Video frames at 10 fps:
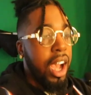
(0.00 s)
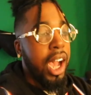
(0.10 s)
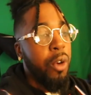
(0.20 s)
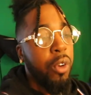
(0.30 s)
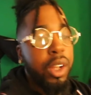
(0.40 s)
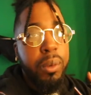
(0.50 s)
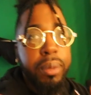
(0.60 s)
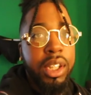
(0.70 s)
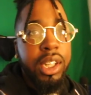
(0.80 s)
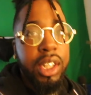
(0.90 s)
I wanted to
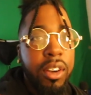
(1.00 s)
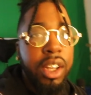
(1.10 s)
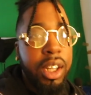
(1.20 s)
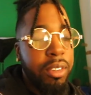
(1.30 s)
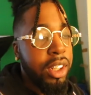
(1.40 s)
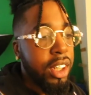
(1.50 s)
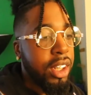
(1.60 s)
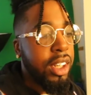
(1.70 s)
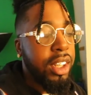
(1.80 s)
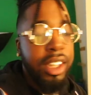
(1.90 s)
put this on here
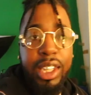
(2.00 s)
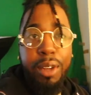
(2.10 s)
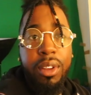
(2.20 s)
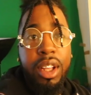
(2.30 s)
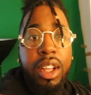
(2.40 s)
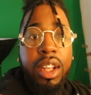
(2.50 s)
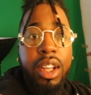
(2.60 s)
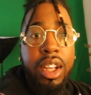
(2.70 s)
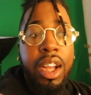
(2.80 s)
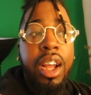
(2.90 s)
because this is something
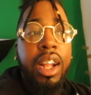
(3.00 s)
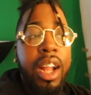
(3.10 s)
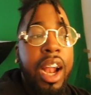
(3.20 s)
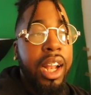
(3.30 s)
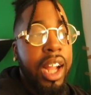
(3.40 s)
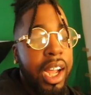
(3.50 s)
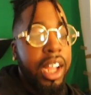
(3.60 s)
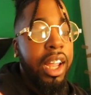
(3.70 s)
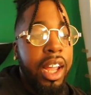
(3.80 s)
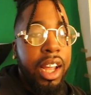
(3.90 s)
that I
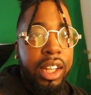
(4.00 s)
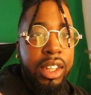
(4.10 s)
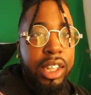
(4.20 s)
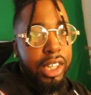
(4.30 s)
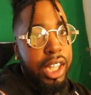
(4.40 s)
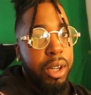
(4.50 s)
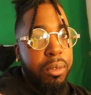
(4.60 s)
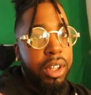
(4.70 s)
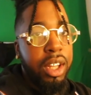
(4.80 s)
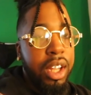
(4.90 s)
like, and just tell
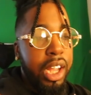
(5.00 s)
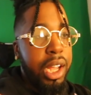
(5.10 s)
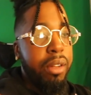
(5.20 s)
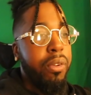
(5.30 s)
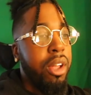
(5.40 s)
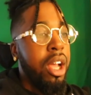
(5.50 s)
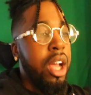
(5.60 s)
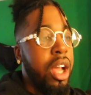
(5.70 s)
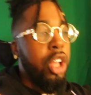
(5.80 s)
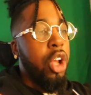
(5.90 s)
me if
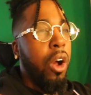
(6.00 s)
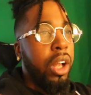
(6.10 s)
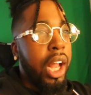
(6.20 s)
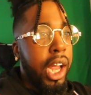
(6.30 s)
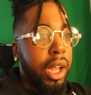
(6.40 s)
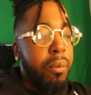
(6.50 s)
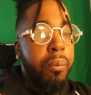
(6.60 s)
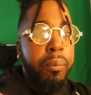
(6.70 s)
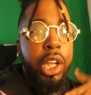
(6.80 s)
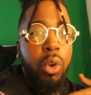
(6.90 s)
y'all like
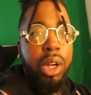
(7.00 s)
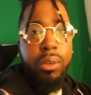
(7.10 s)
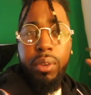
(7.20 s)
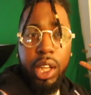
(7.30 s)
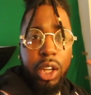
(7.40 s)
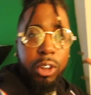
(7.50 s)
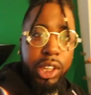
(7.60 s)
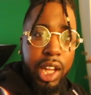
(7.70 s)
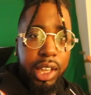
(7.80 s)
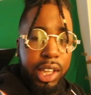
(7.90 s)
me doing
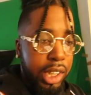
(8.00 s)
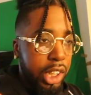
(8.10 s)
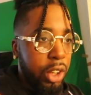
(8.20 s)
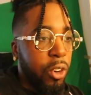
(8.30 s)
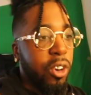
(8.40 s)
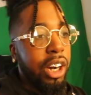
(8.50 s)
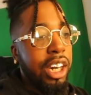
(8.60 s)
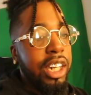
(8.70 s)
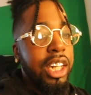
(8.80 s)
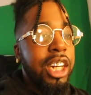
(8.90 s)
videos like this,
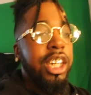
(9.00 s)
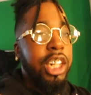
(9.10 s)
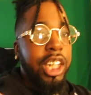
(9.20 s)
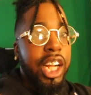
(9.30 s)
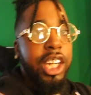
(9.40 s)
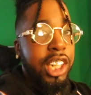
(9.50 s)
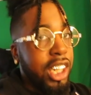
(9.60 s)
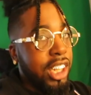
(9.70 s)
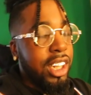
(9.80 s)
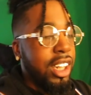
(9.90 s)
or should I
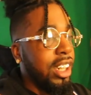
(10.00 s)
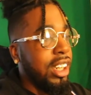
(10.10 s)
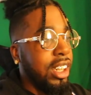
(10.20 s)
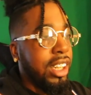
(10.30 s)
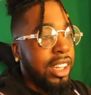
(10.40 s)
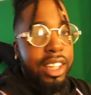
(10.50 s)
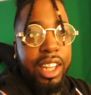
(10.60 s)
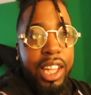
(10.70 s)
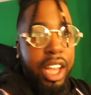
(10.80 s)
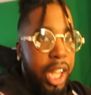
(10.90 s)
just
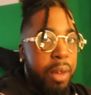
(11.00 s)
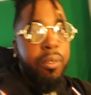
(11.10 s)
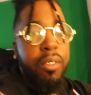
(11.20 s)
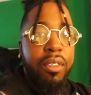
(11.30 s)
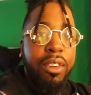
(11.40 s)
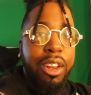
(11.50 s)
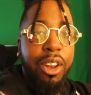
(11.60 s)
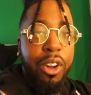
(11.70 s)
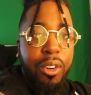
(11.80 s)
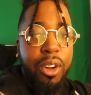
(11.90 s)
keep, you
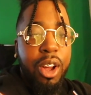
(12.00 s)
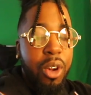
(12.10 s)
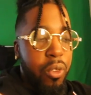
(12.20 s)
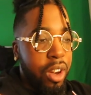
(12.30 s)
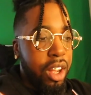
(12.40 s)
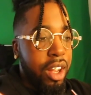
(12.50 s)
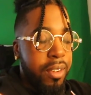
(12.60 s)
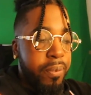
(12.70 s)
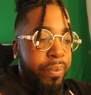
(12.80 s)
know, with